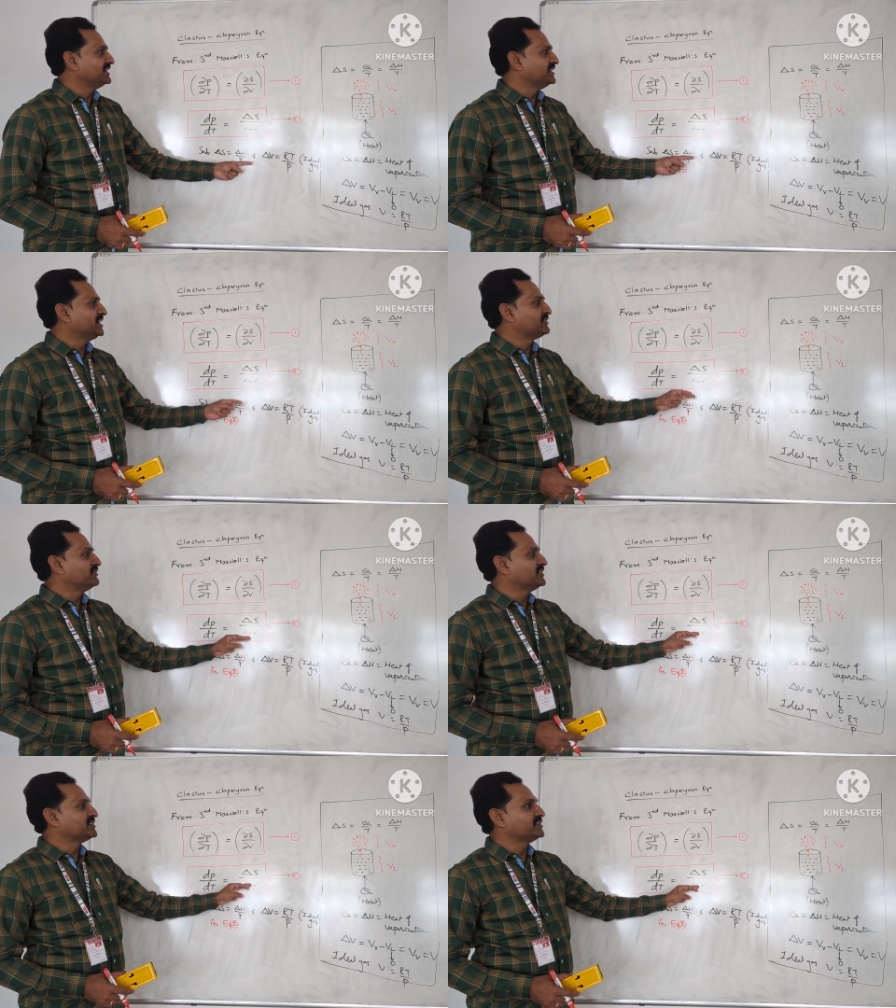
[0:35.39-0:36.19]
in
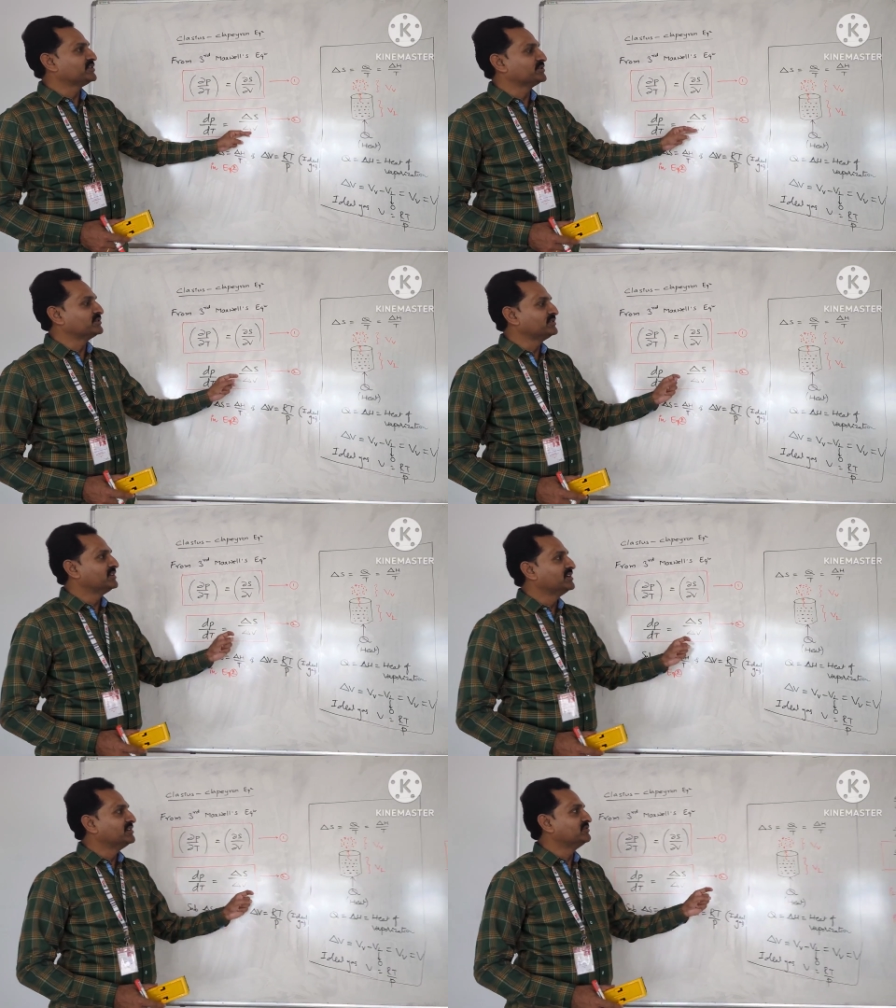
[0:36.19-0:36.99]
equation
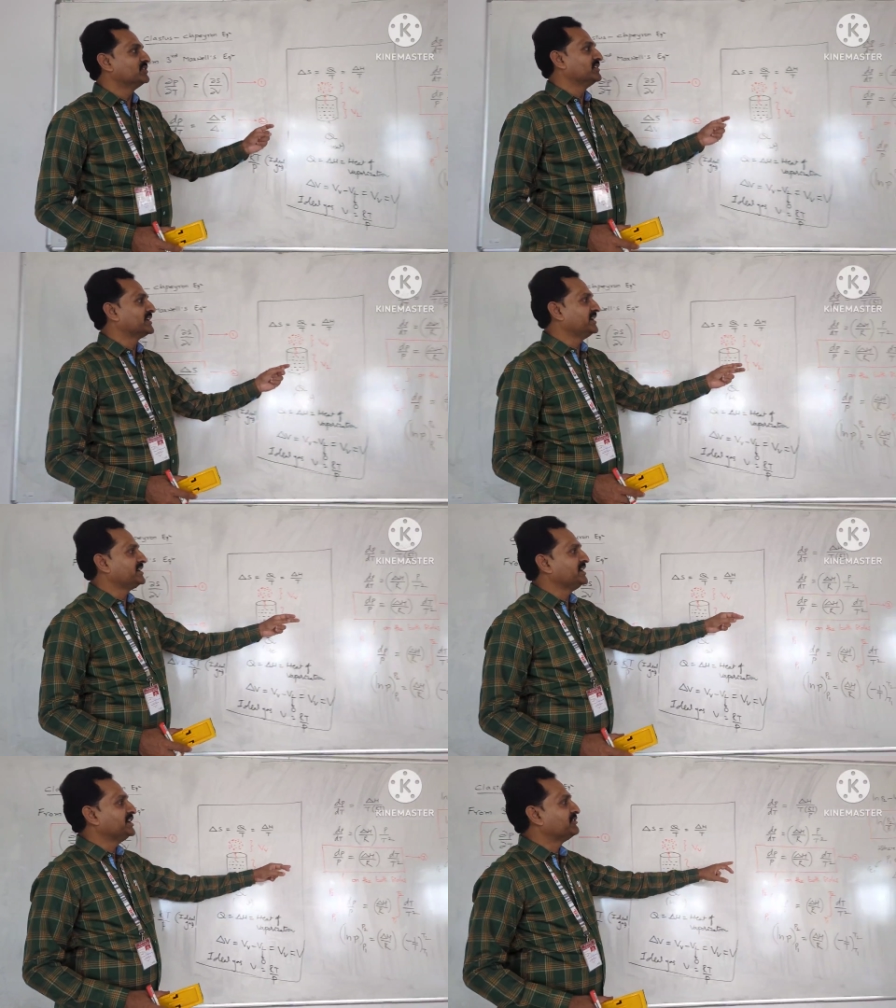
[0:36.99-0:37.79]
2, we will
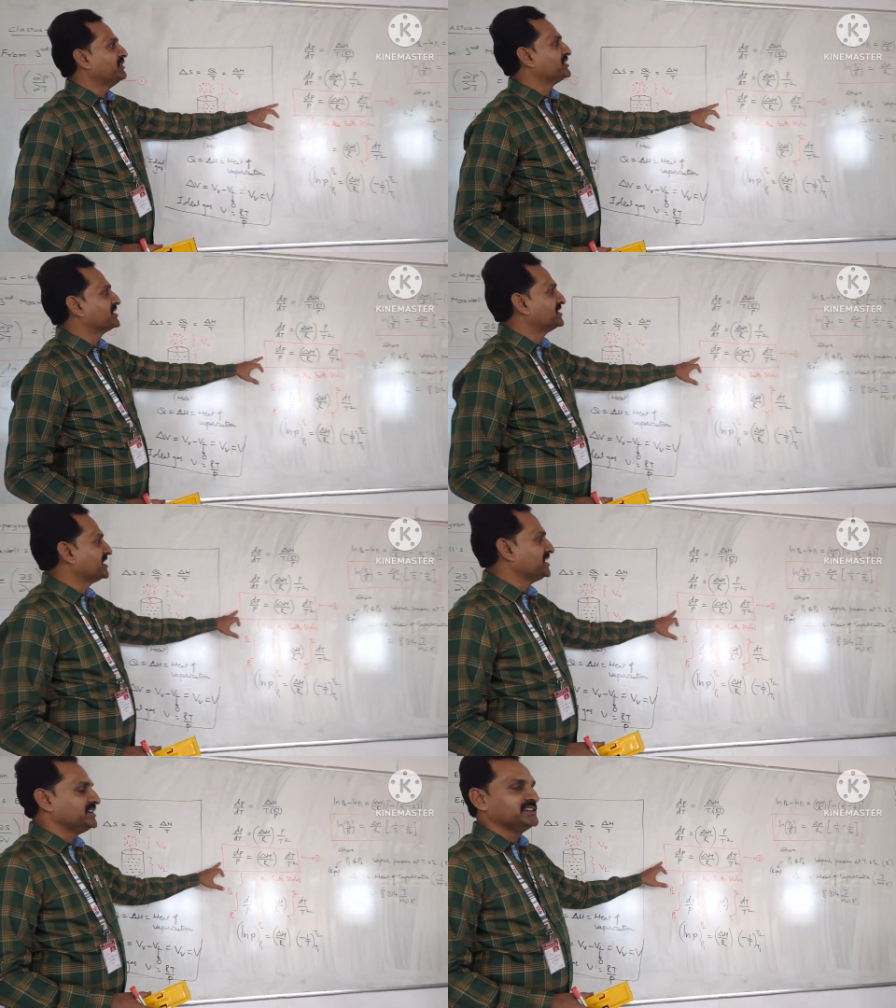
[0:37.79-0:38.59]
get equation
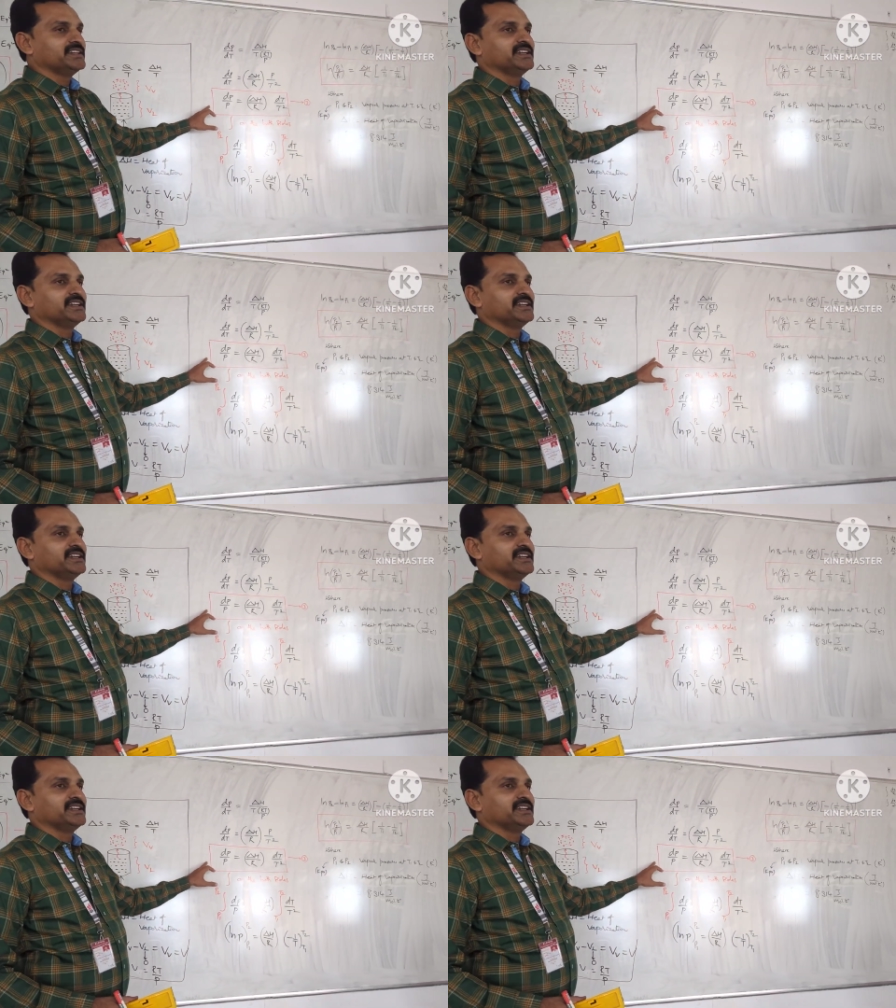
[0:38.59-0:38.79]
3.